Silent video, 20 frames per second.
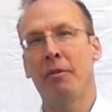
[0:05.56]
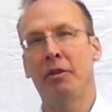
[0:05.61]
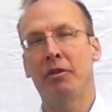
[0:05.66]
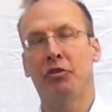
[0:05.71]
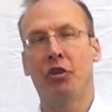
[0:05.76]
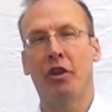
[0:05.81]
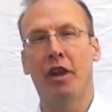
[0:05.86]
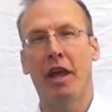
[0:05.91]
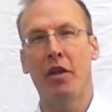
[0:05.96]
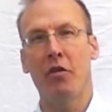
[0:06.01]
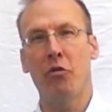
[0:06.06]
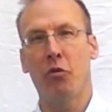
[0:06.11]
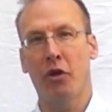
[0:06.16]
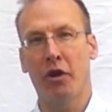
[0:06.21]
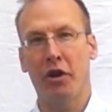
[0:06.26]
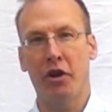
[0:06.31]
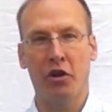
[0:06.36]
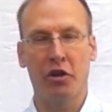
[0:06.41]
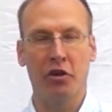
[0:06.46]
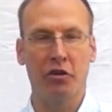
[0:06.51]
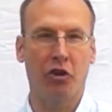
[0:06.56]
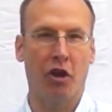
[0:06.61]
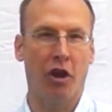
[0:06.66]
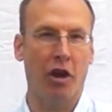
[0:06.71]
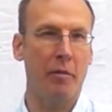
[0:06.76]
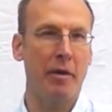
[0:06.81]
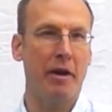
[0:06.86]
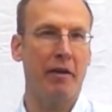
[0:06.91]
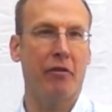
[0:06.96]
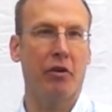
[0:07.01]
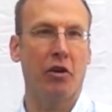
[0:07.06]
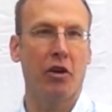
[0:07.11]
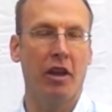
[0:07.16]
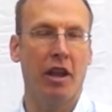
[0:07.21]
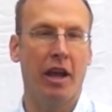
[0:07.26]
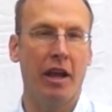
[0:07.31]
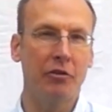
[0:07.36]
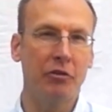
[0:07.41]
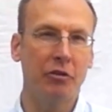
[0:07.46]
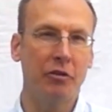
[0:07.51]
and today we're going to talk about
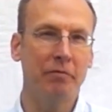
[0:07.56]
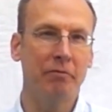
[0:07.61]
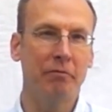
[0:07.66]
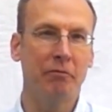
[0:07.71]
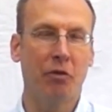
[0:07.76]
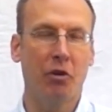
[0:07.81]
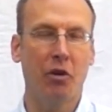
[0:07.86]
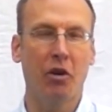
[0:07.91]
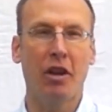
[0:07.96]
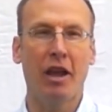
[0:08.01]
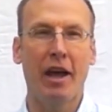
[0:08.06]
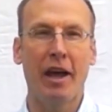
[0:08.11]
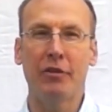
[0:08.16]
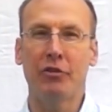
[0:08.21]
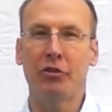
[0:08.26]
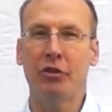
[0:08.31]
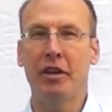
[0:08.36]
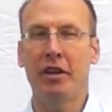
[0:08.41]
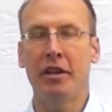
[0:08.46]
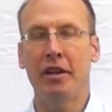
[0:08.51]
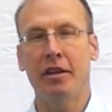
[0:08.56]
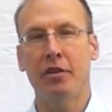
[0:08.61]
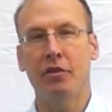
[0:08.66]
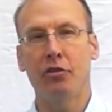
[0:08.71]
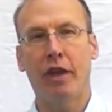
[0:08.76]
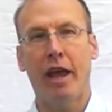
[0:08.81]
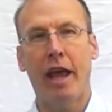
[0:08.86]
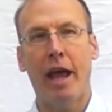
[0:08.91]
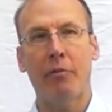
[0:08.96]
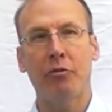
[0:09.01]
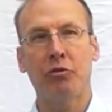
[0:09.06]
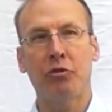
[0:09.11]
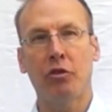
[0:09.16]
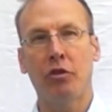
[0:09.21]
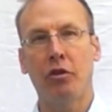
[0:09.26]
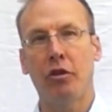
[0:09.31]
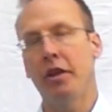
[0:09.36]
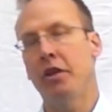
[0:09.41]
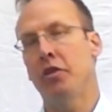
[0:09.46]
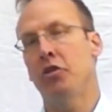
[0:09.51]
fertilizing. Fertilizing is
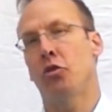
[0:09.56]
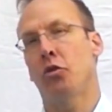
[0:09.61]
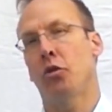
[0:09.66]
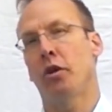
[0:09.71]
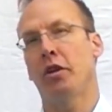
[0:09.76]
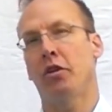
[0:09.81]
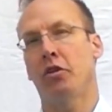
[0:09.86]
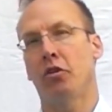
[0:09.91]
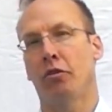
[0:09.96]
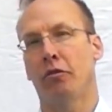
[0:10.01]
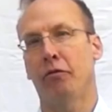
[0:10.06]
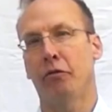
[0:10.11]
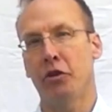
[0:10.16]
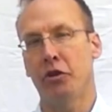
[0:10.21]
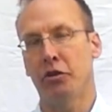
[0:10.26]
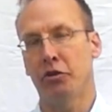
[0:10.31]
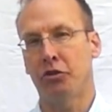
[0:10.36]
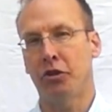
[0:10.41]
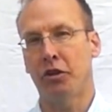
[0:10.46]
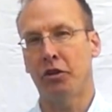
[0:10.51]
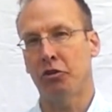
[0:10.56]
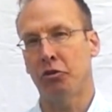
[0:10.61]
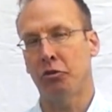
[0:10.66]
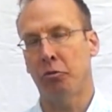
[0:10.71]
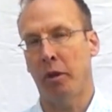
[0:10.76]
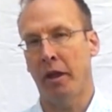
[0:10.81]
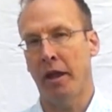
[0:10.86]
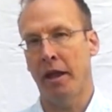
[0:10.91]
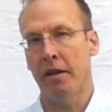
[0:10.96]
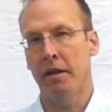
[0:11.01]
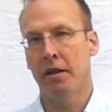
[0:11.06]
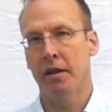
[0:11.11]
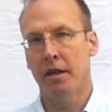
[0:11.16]
absolutely critical for your citrus plant.